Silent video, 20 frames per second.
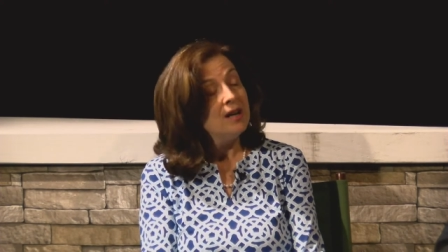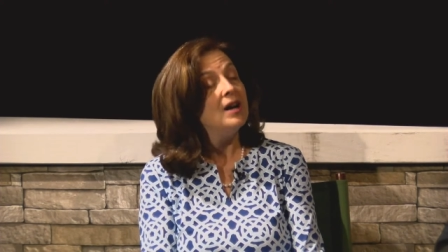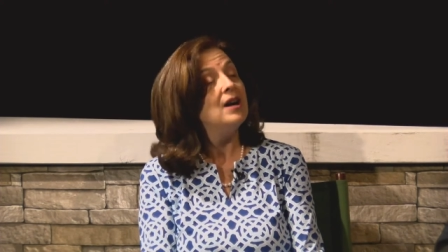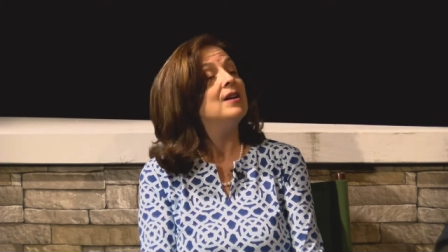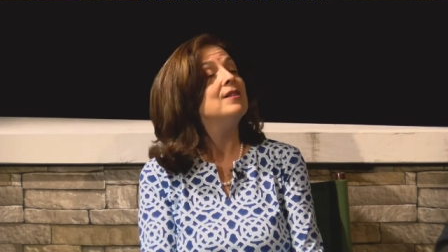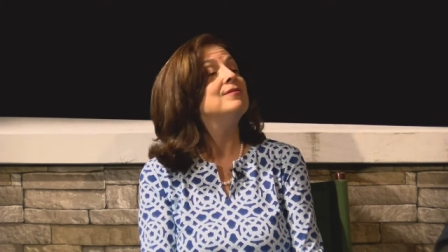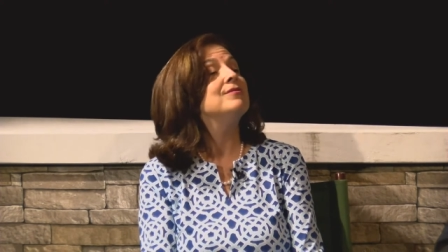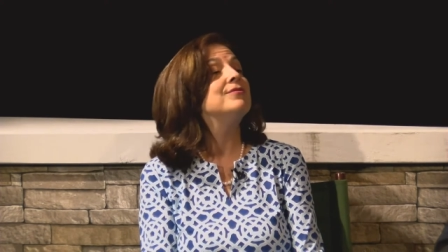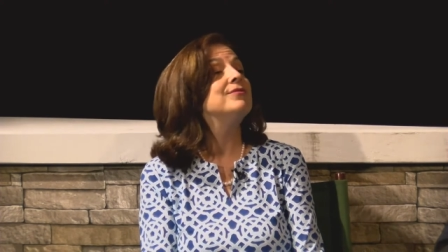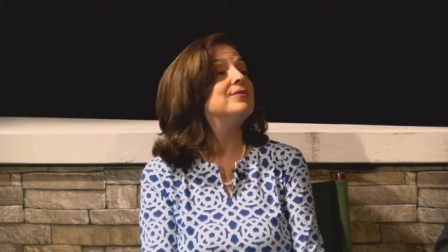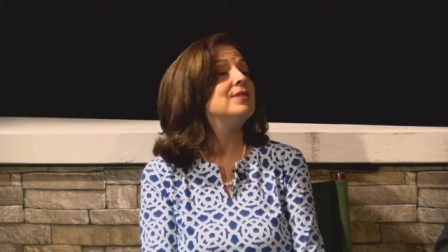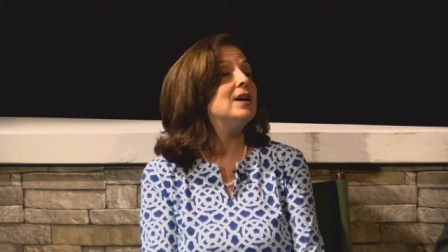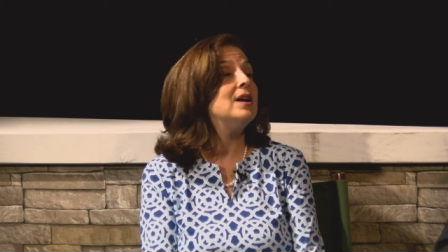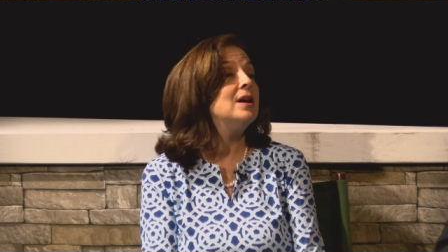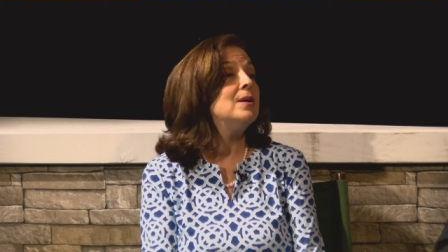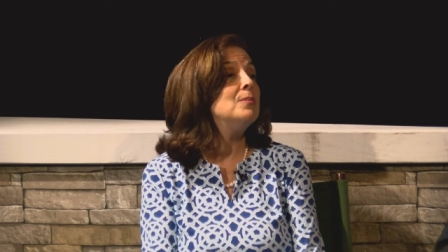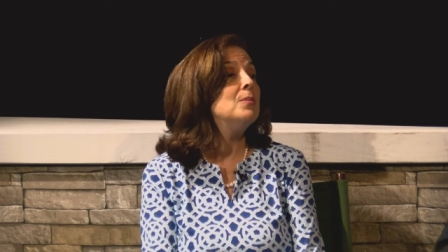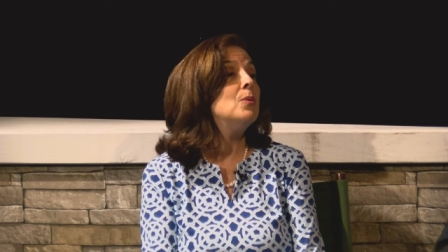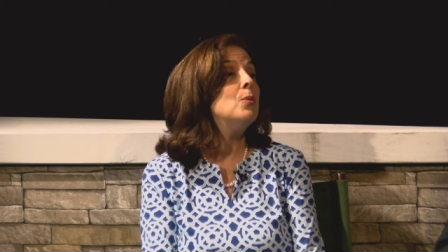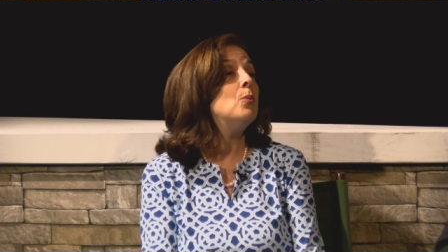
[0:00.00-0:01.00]
of
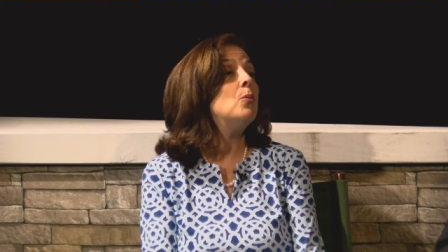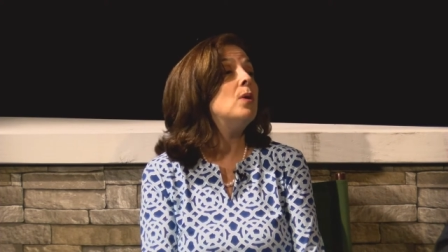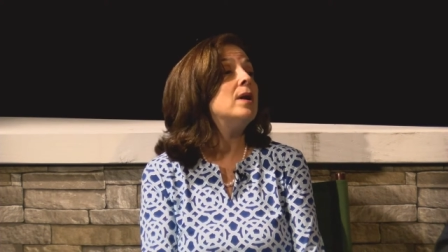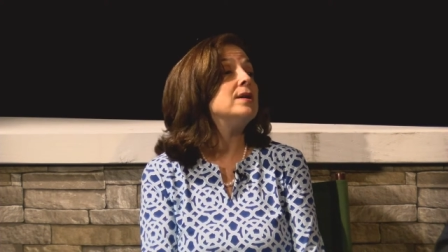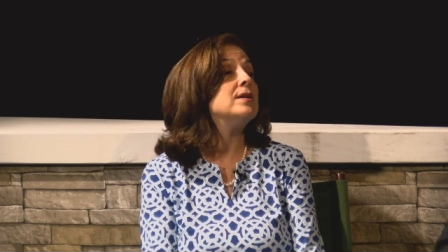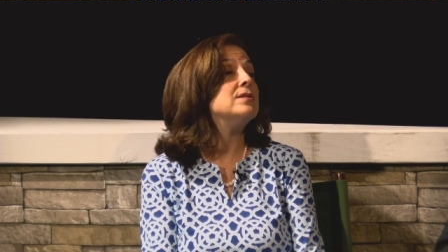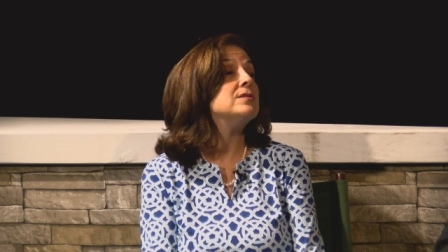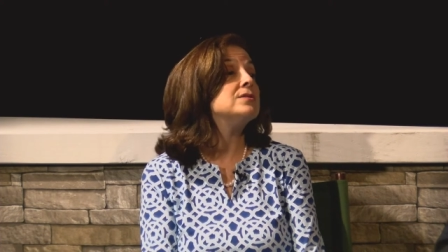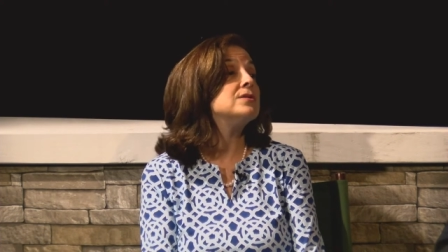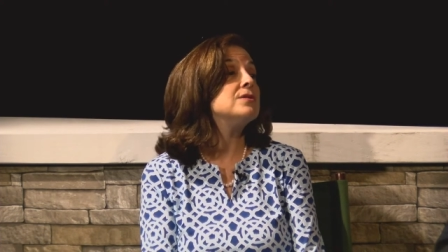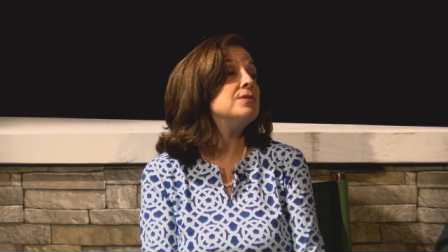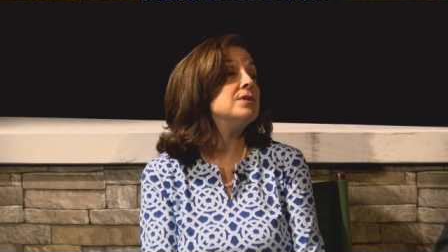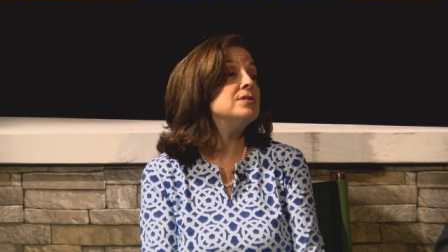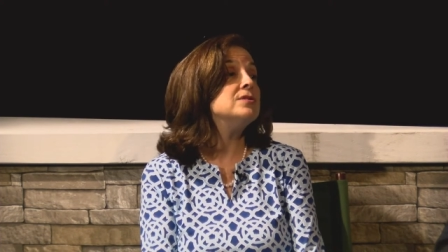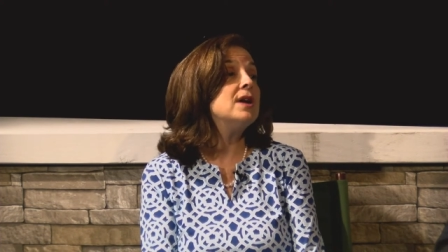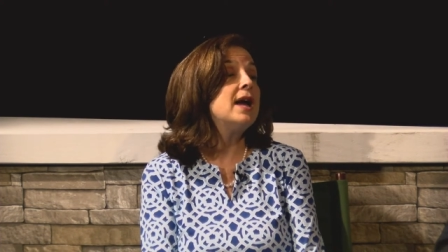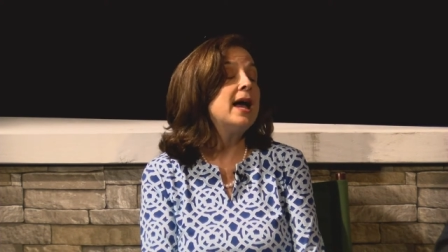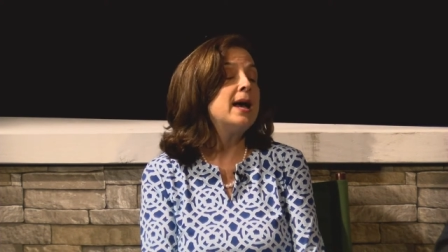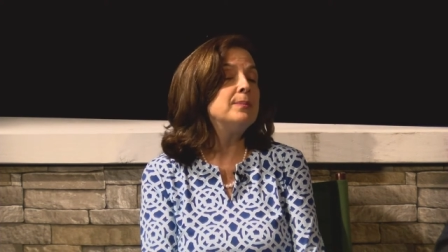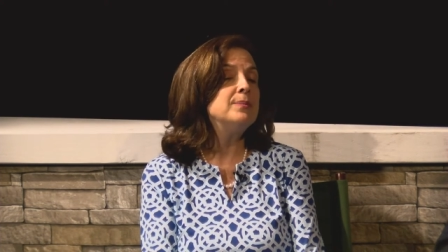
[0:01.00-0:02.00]
what is going
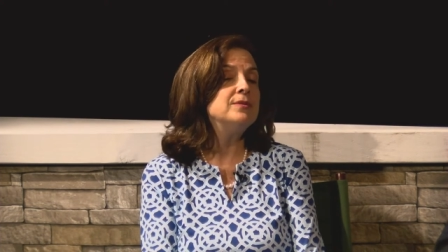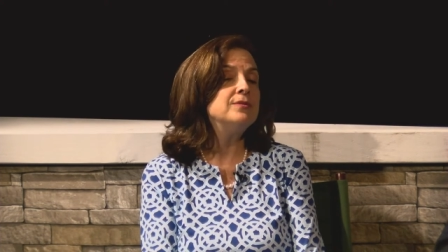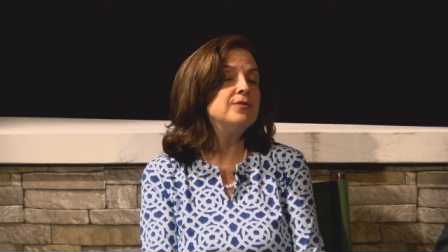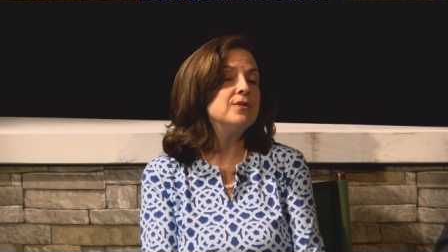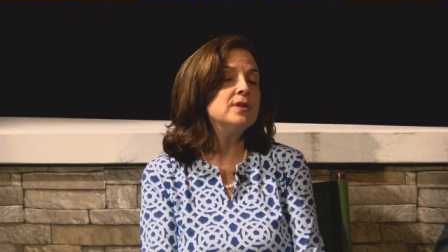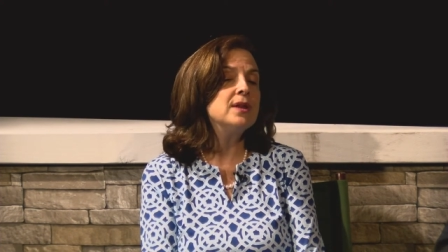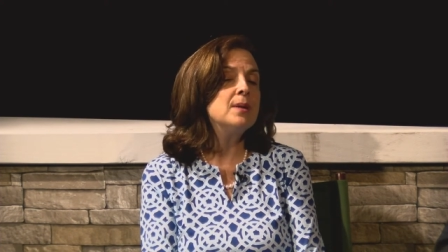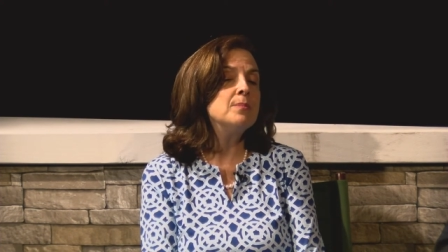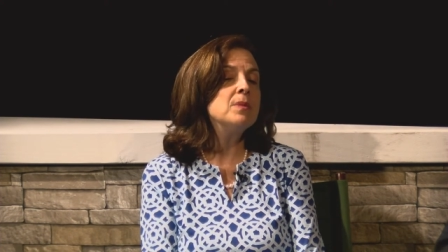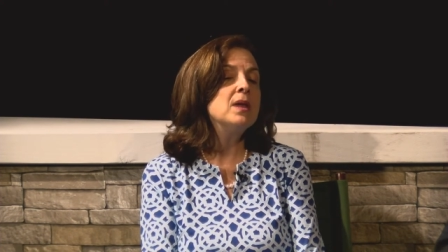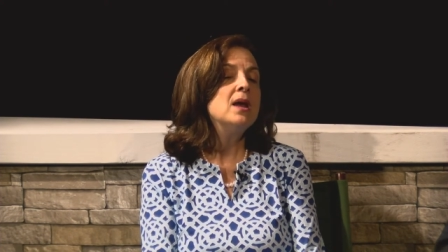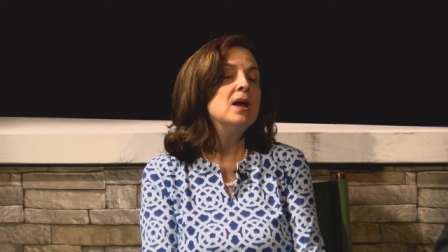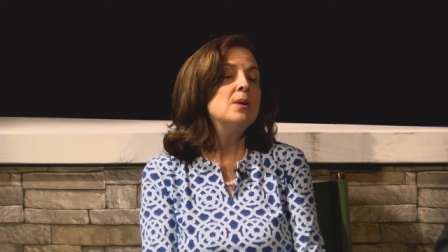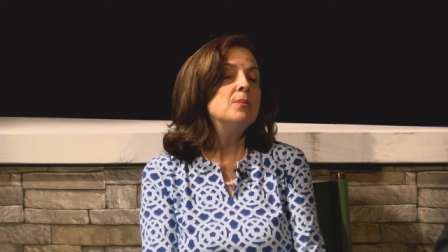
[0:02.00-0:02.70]
to happen for them.